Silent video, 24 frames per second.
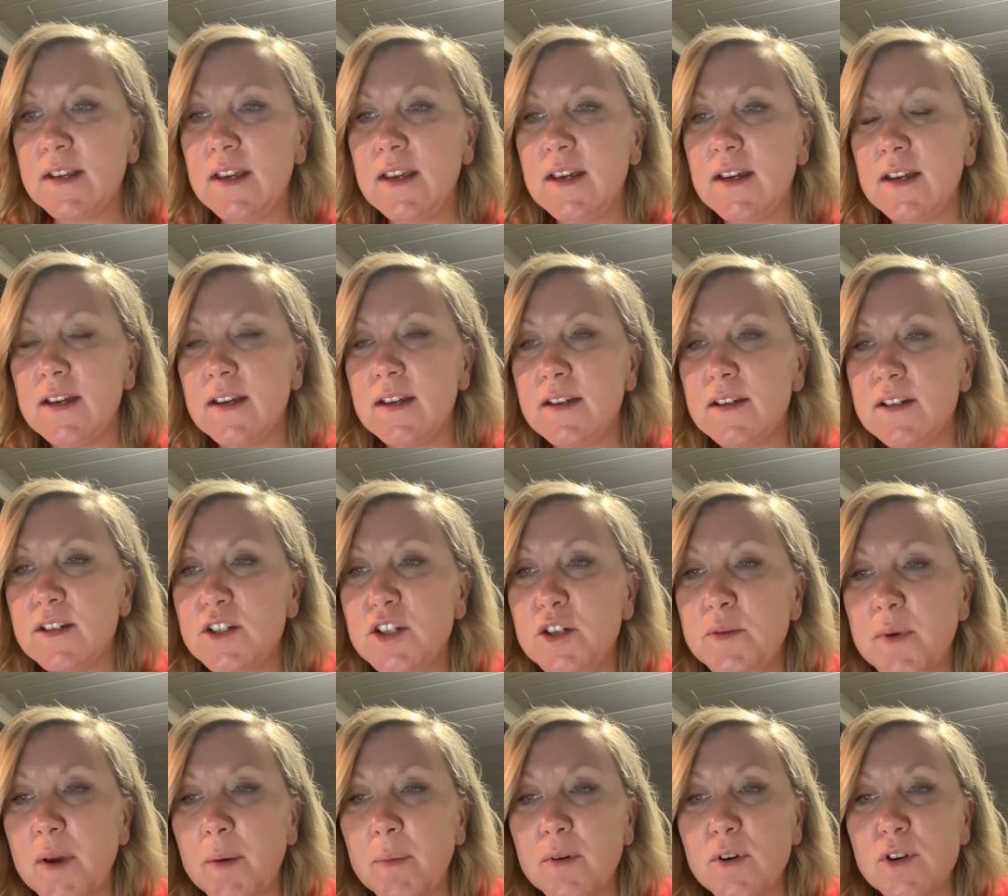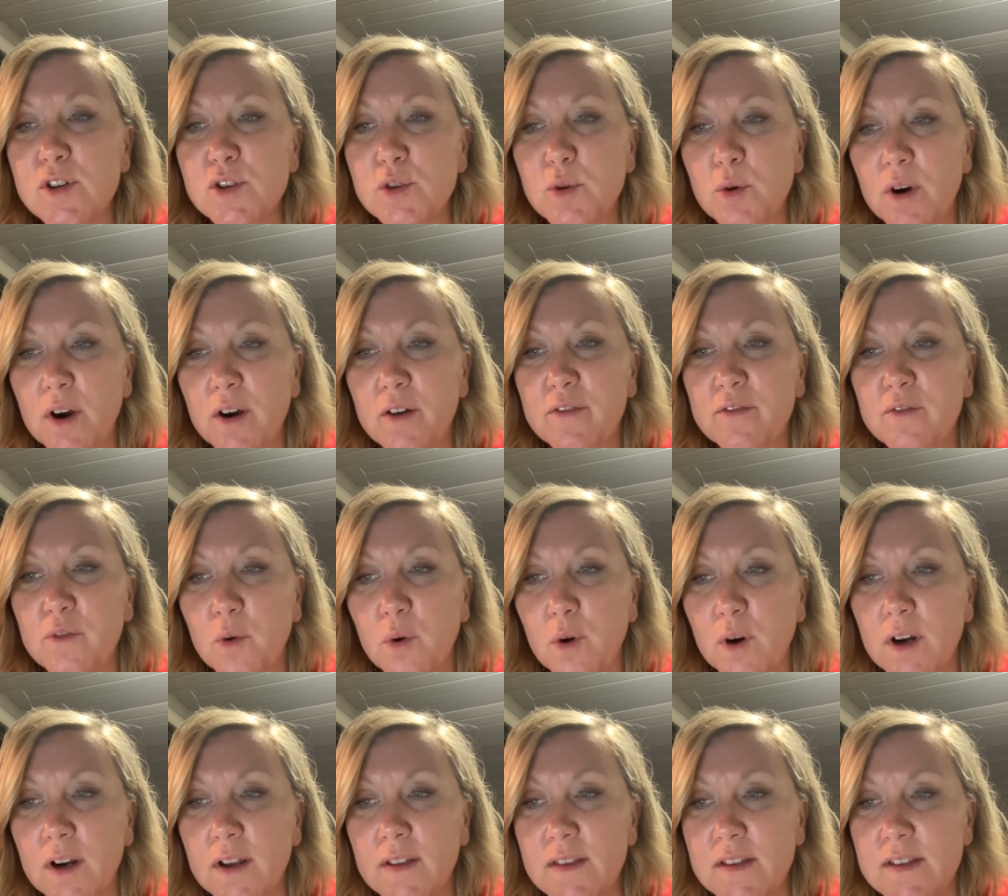And to be able to score a
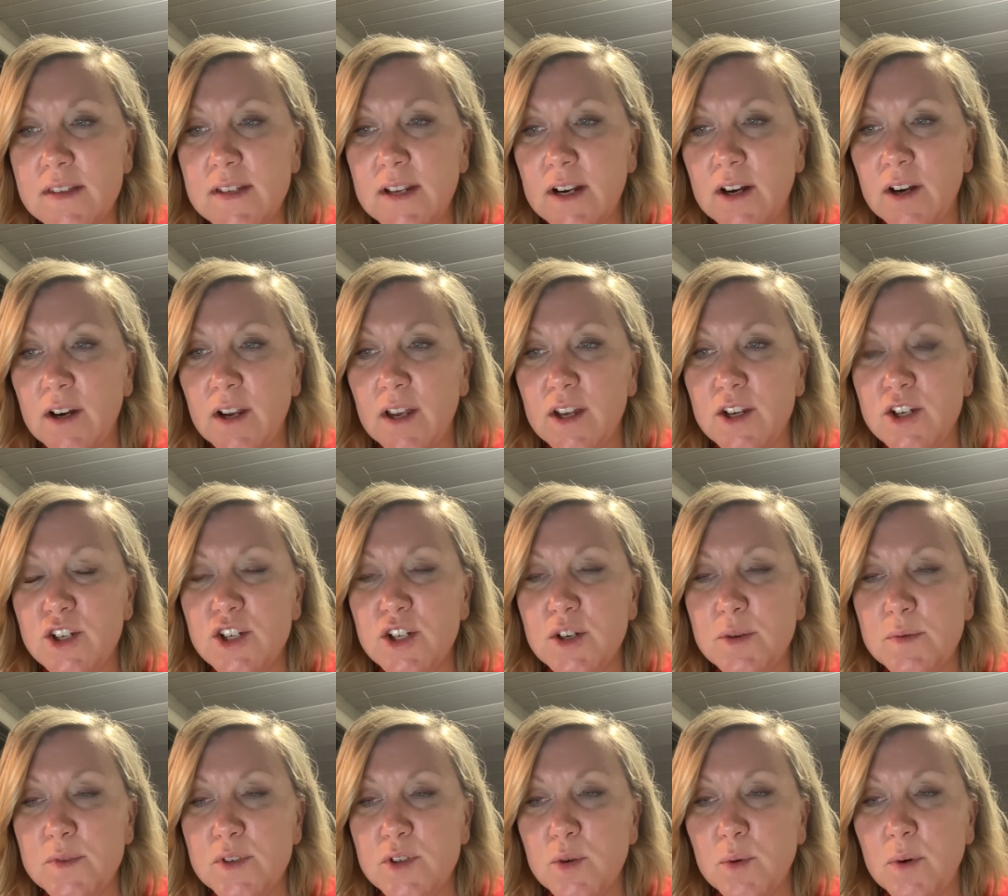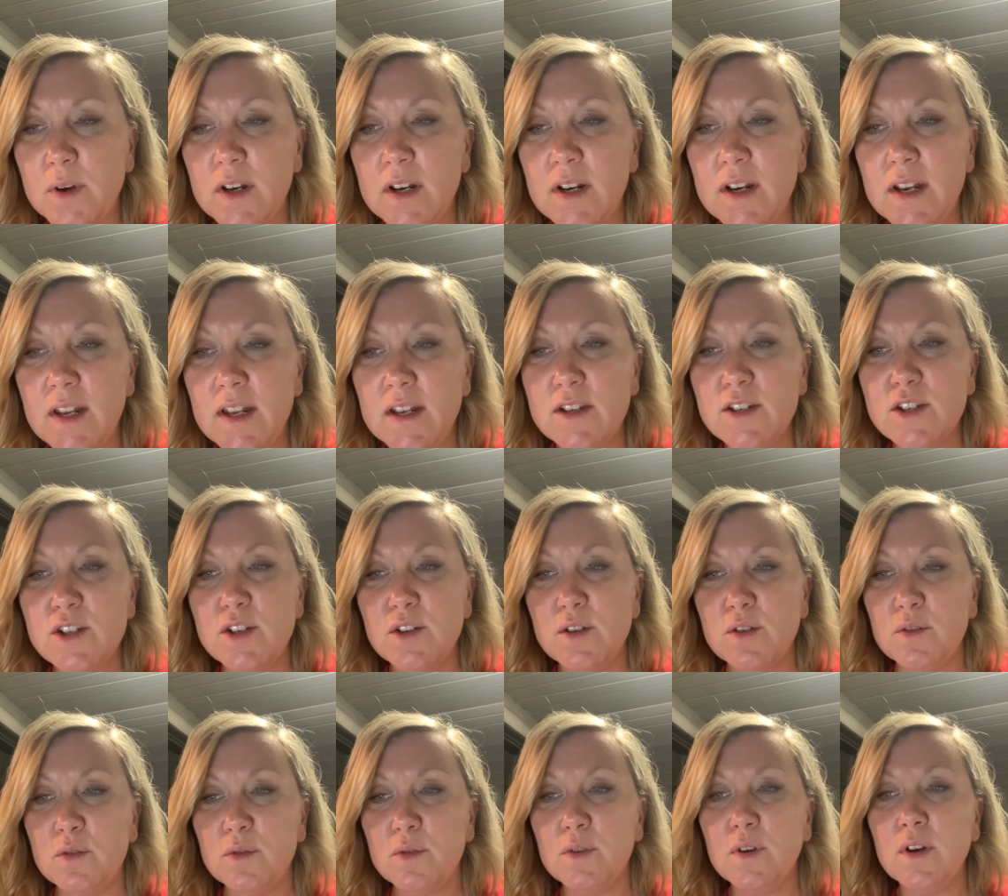four in this area, she was going to need
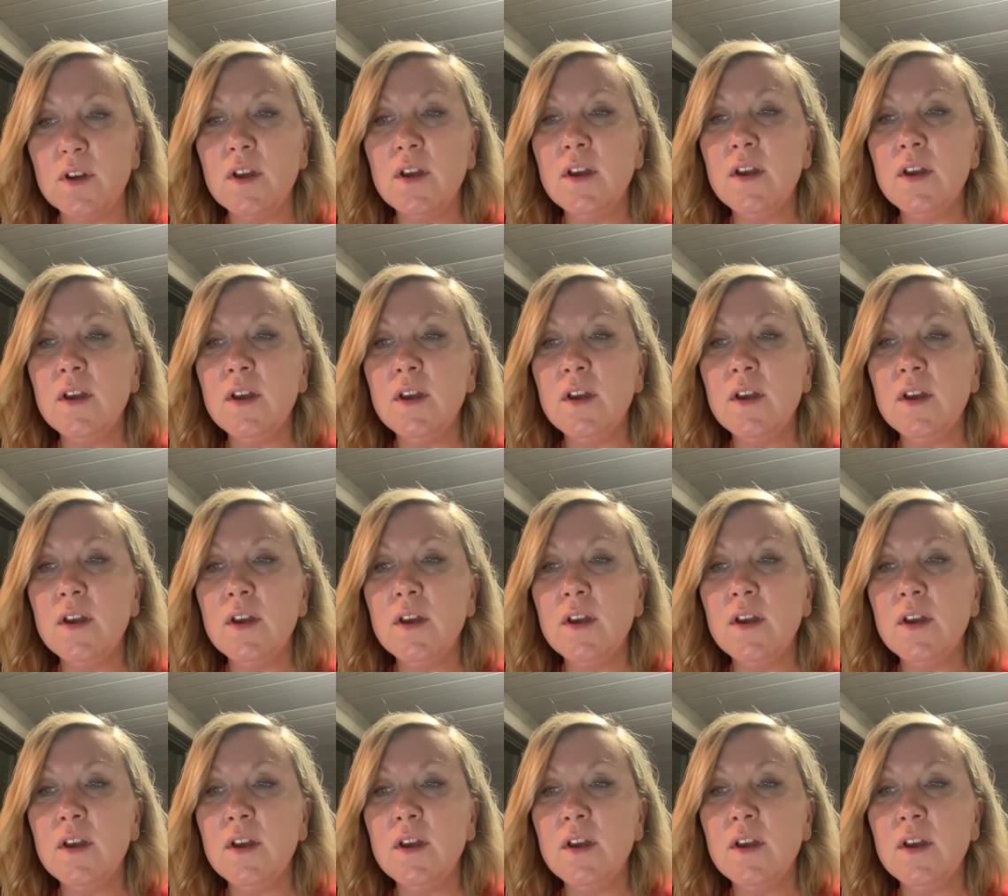to